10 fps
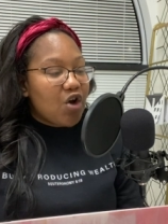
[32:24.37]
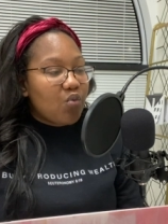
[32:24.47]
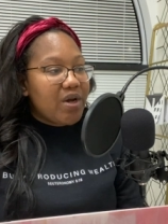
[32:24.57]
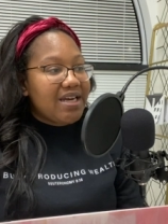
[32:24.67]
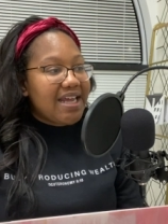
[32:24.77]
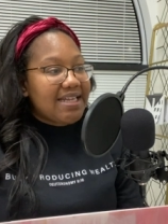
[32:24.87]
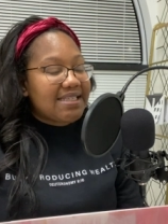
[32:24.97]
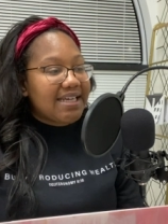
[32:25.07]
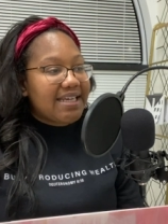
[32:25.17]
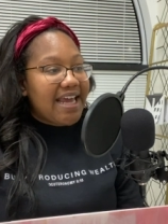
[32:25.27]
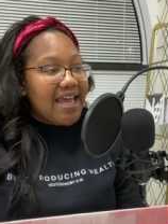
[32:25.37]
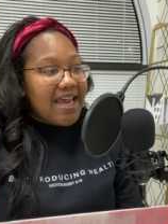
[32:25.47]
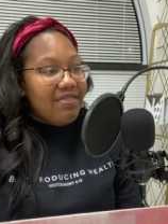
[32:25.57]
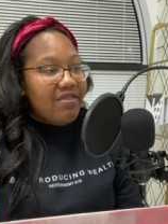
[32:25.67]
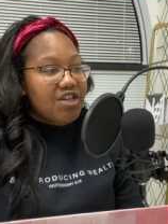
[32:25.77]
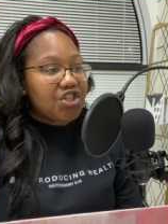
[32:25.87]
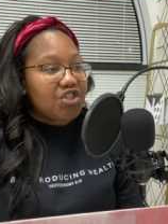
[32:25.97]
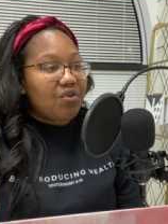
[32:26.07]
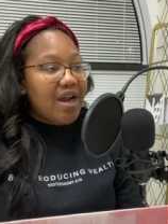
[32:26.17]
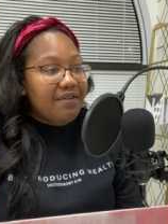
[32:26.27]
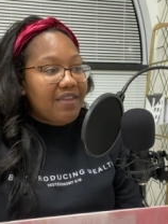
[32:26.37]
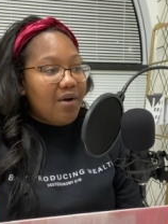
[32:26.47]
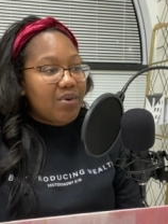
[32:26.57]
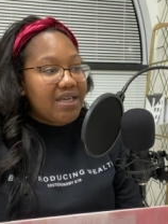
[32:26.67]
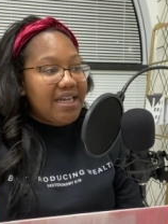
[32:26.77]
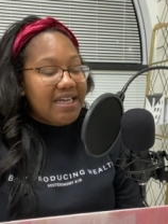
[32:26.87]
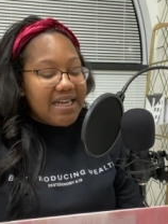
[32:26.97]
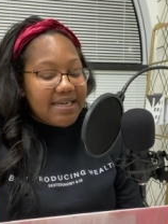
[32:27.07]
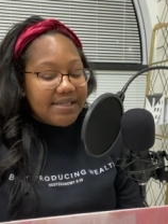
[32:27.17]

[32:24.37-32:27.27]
we need to get and the strength that we need in